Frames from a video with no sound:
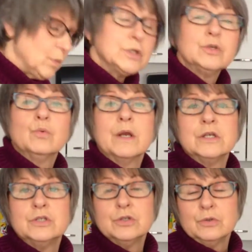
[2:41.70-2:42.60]
what you want to
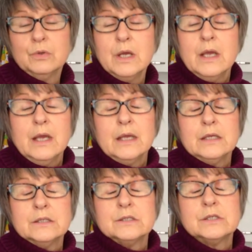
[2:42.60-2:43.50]
do
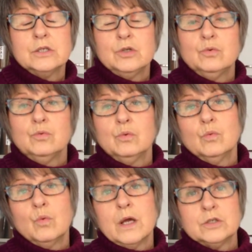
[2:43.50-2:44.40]
is you
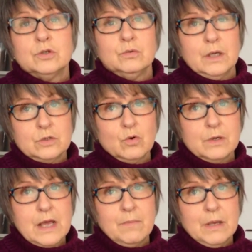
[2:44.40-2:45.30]
want to ignore
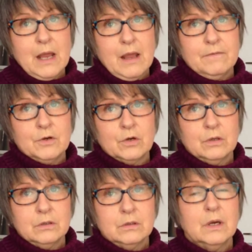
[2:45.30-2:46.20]
that behavior
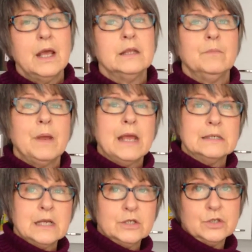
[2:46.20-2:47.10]
and then pay
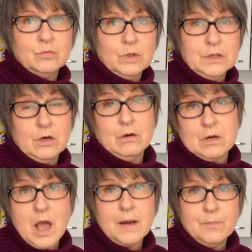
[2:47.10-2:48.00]
attention when they're
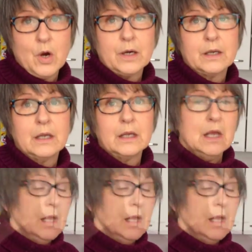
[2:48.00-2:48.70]
not barking.